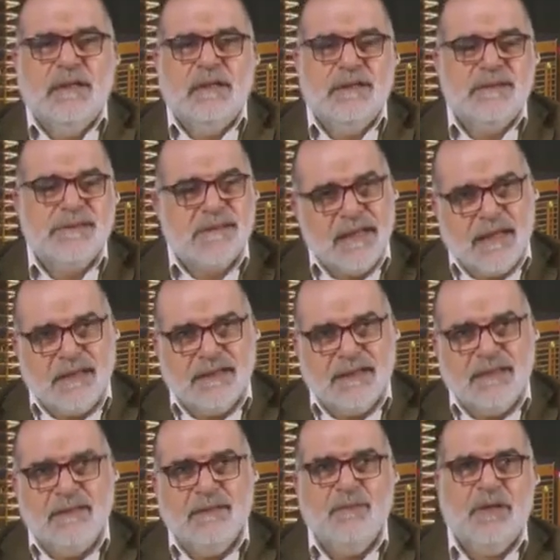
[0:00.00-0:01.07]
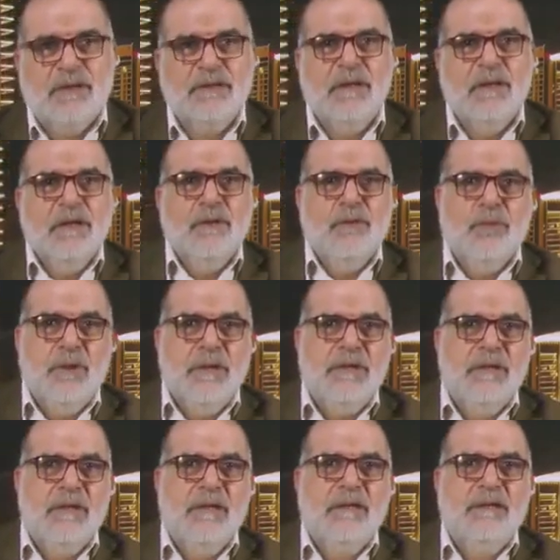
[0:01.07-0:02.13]
slightly, but
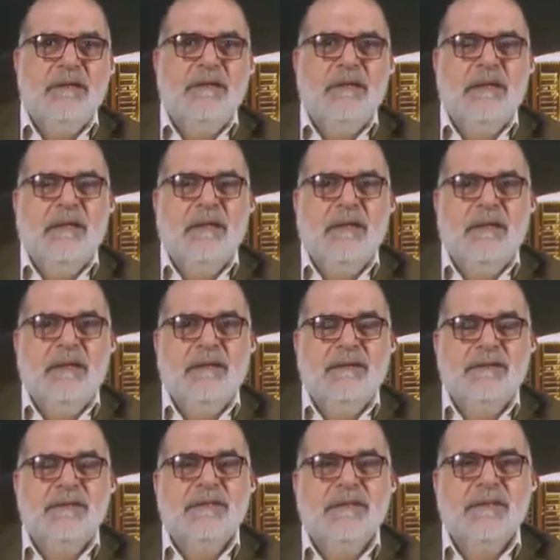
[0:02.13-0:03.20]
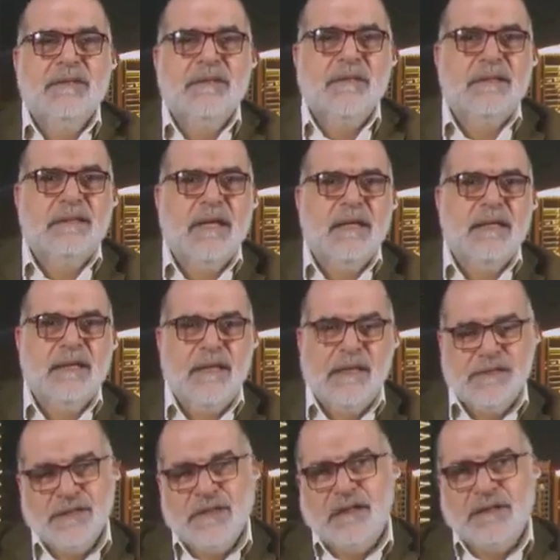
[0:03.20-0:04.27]
when the resistance
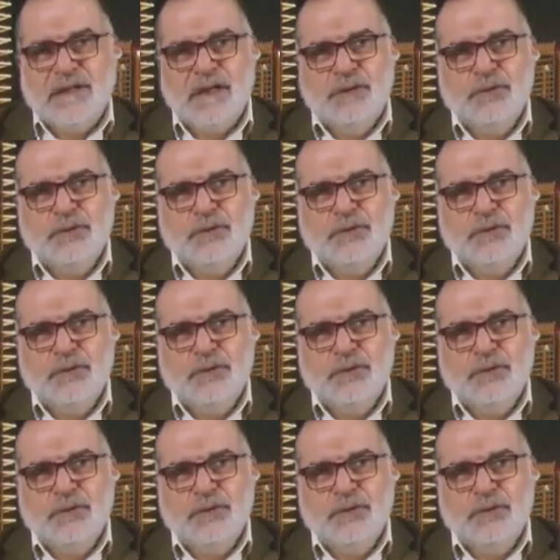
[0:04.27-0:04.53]
retaliates, they try